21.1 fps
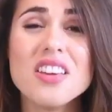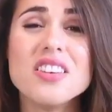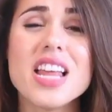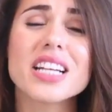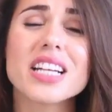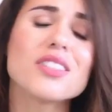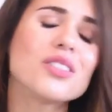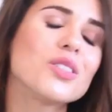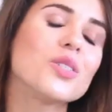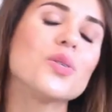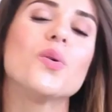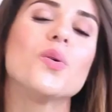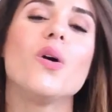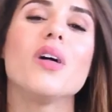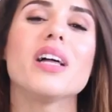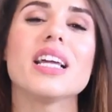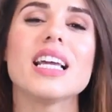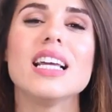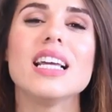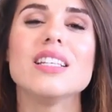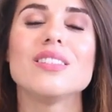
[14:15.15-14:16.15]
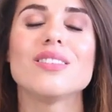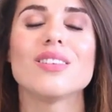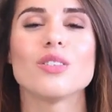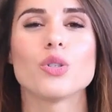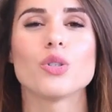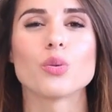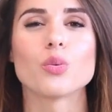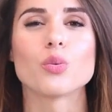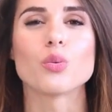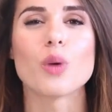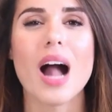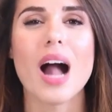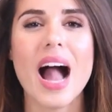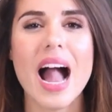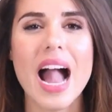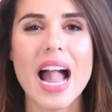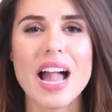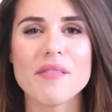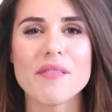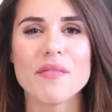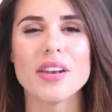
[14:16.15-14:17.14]
The next tool is
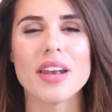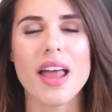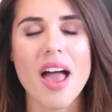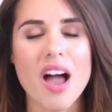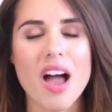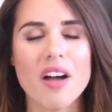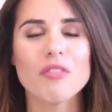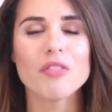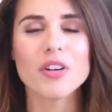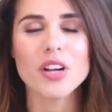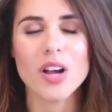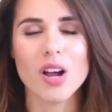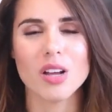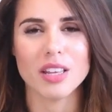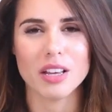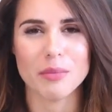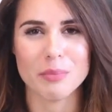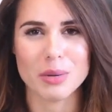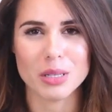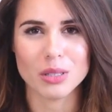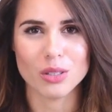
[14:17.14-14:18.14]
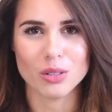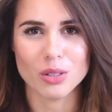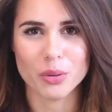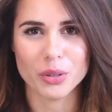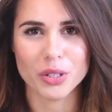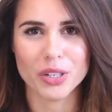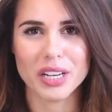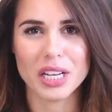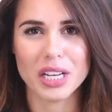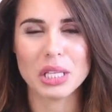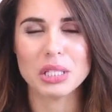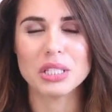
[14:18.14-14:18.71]
Drive and every online business owner